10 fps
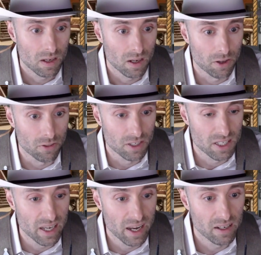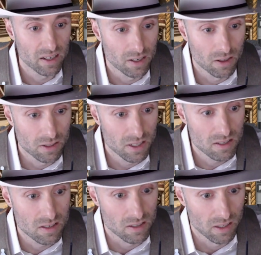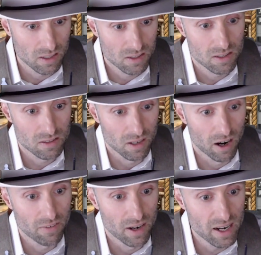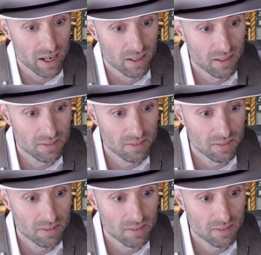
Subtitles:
Another D8 and another D6. All right.